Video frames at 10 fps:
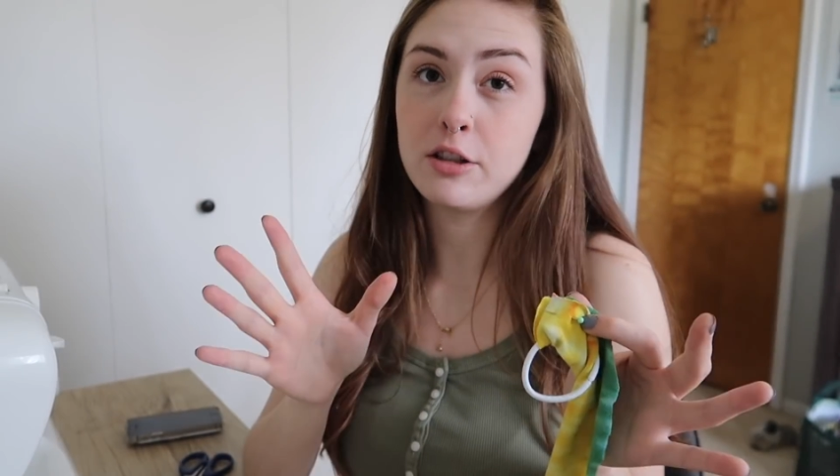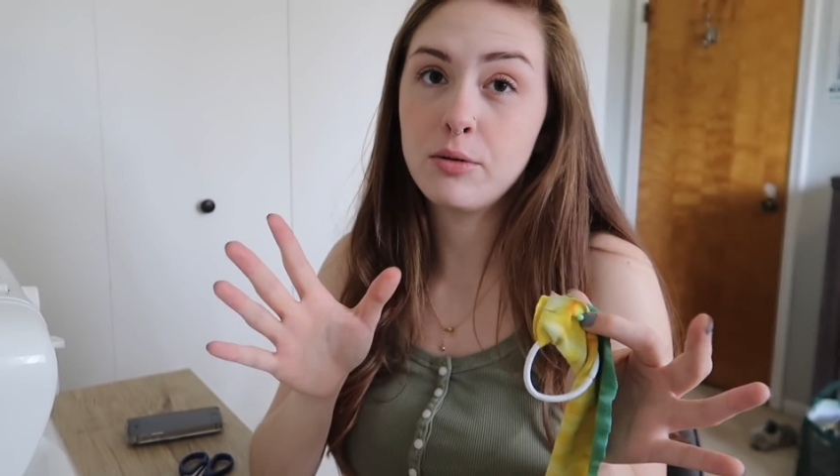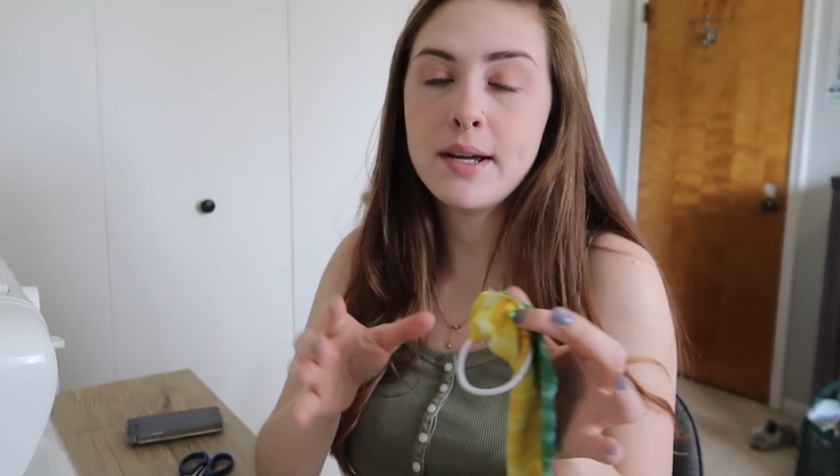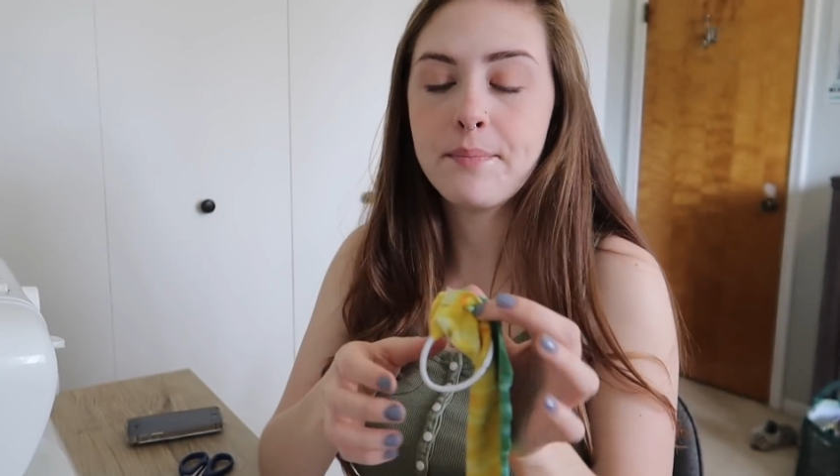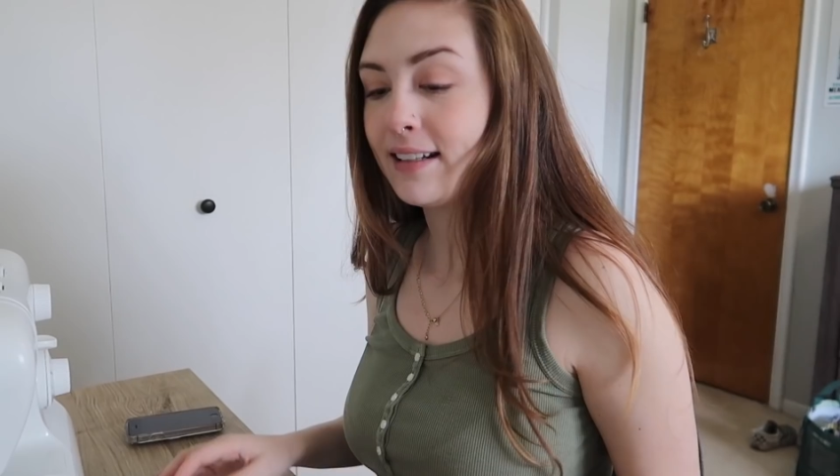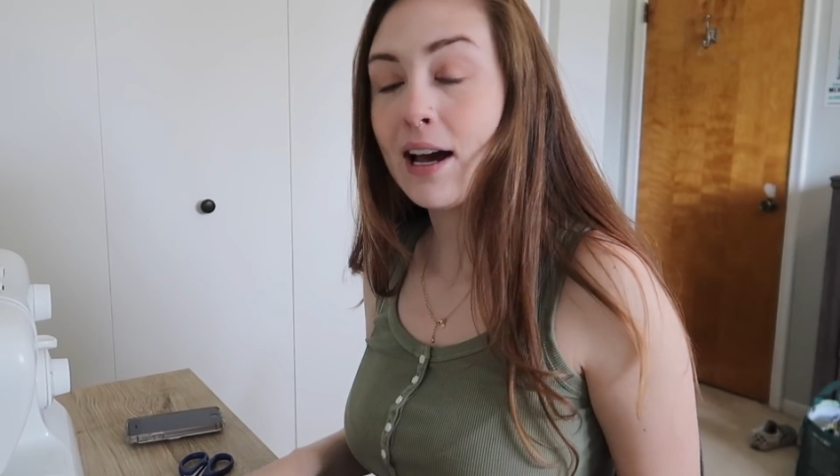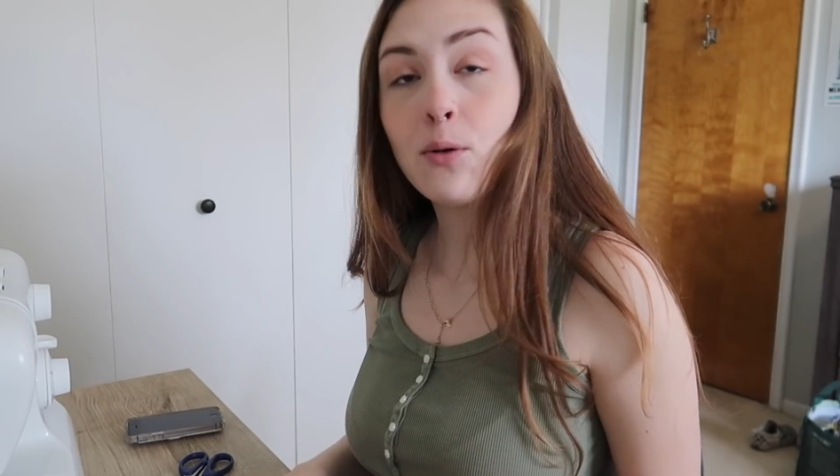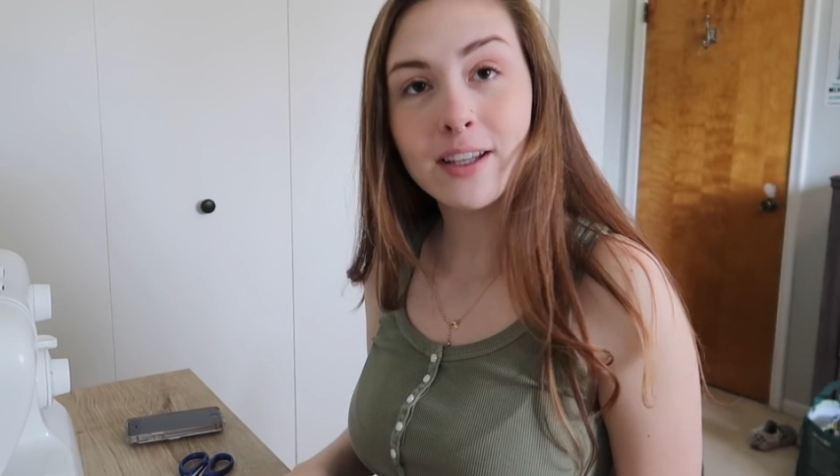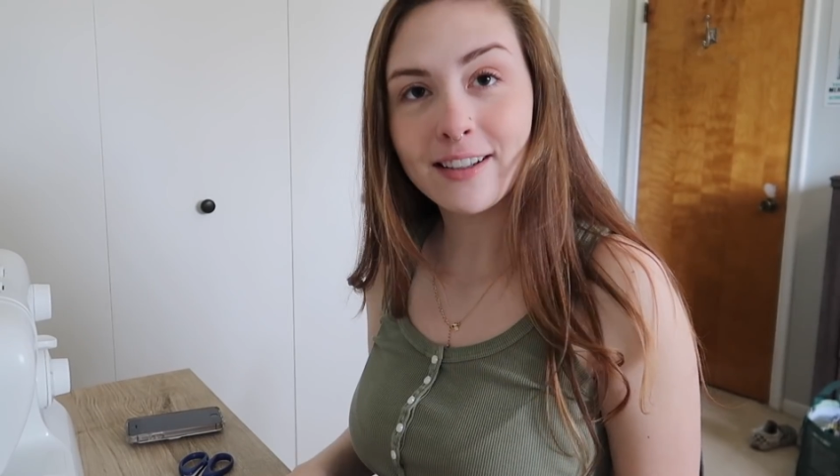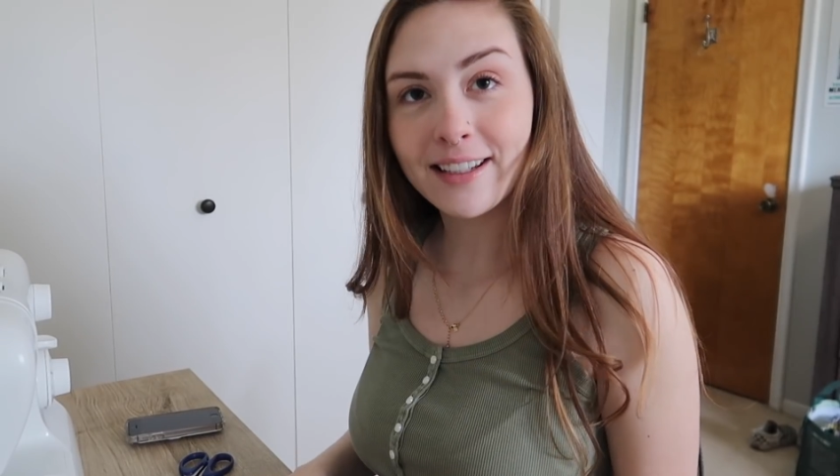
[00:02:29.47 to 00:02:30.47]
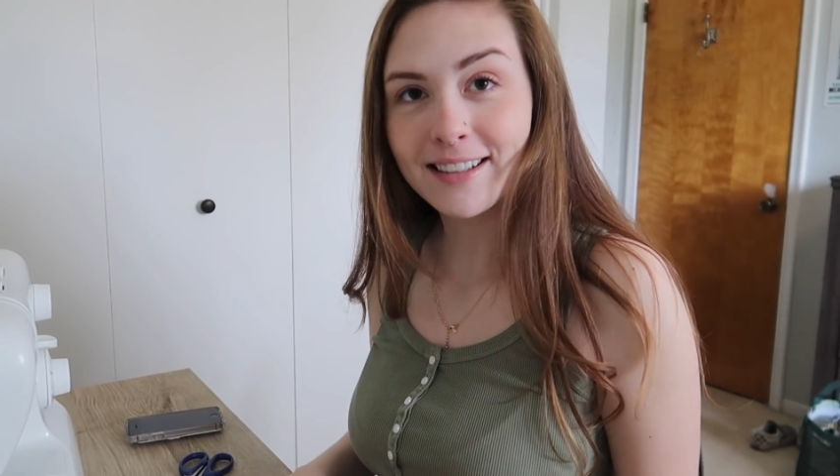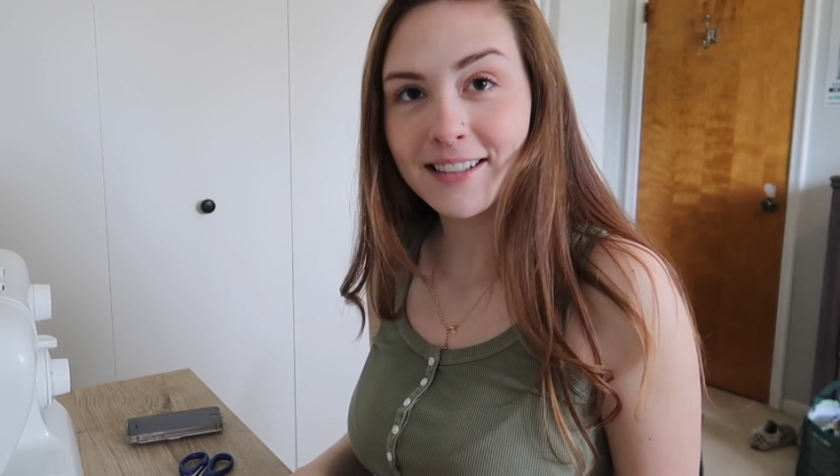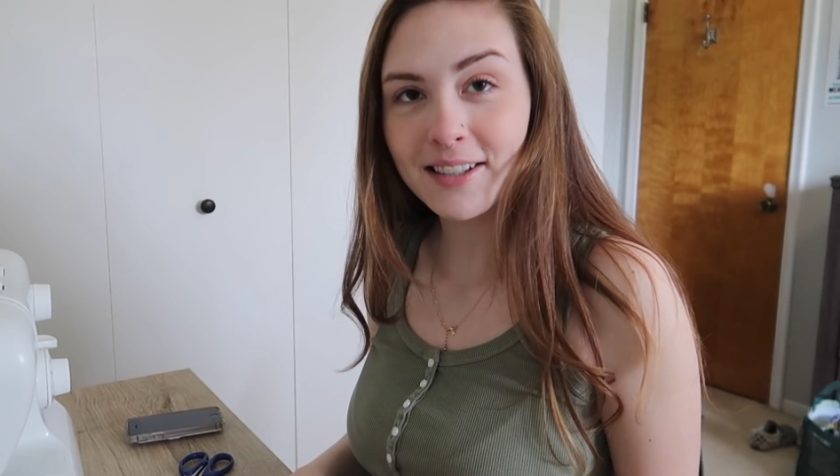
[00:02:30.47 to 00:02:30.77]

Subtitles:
do it. Now we're gonna get the